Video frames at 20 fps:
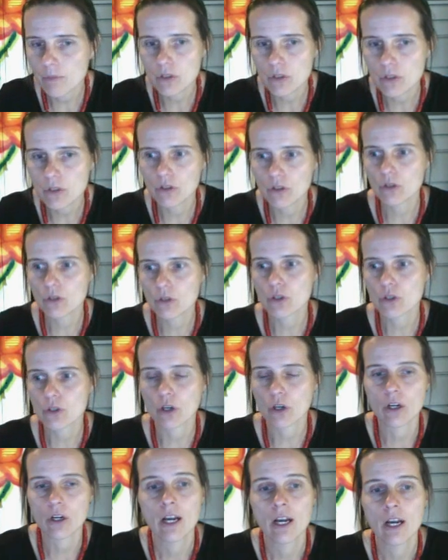So those
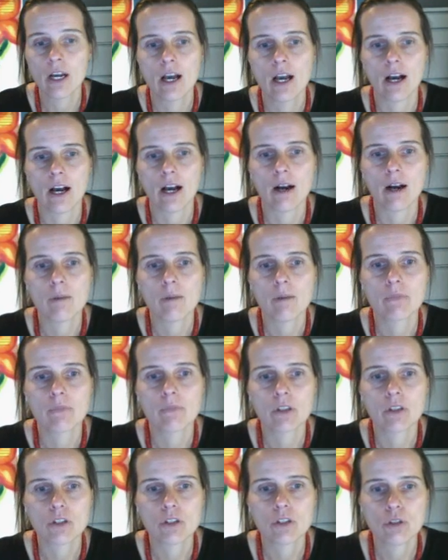are
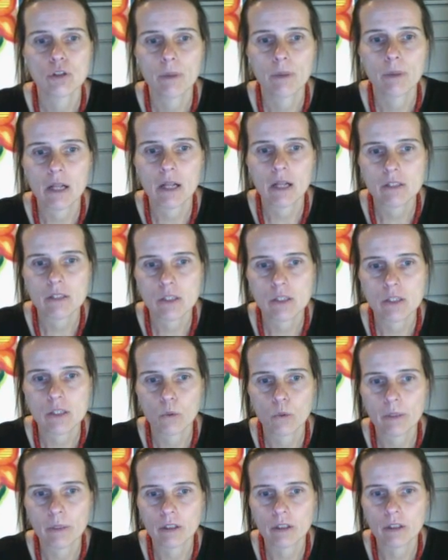the two policies
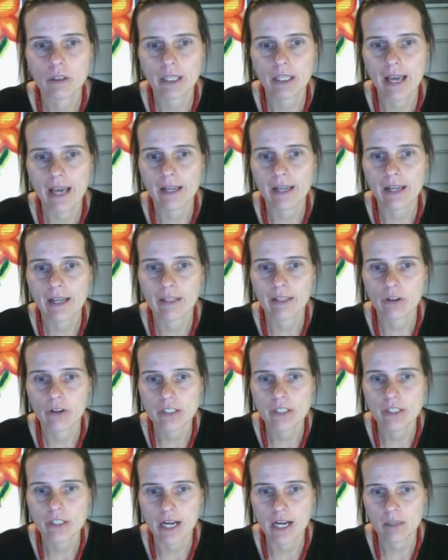we'll be looking at, and there
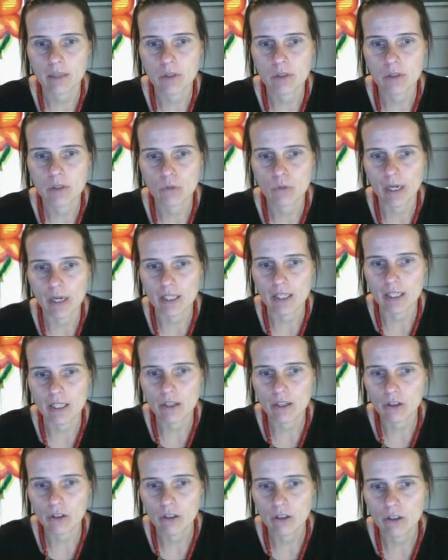are documents right
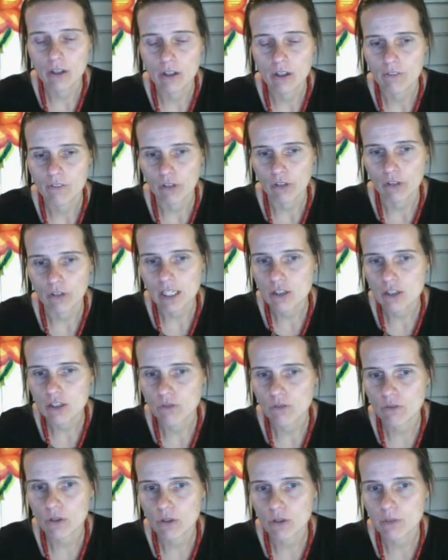here for each
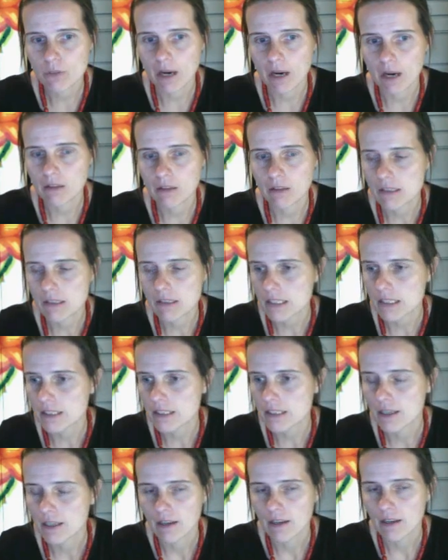of those
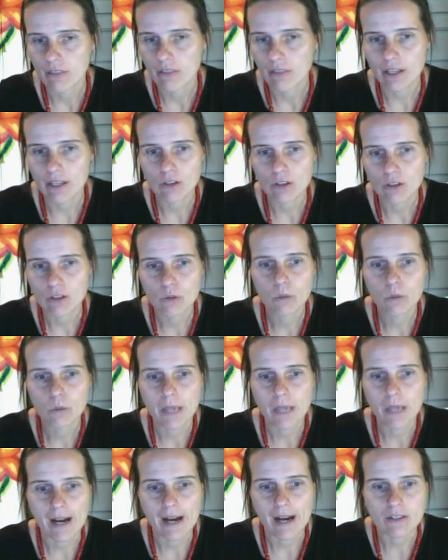policies that you will
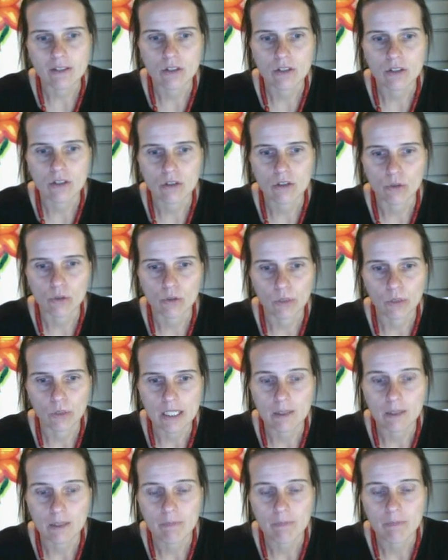be asked to
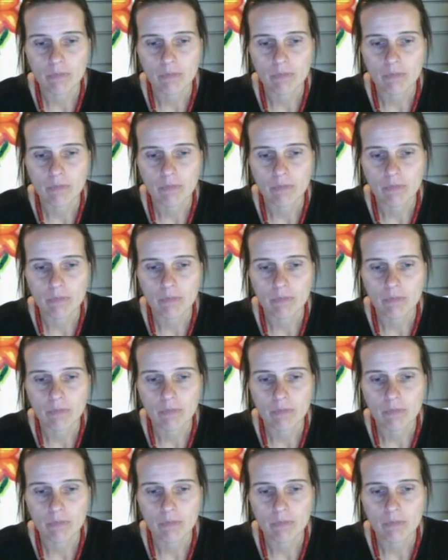read.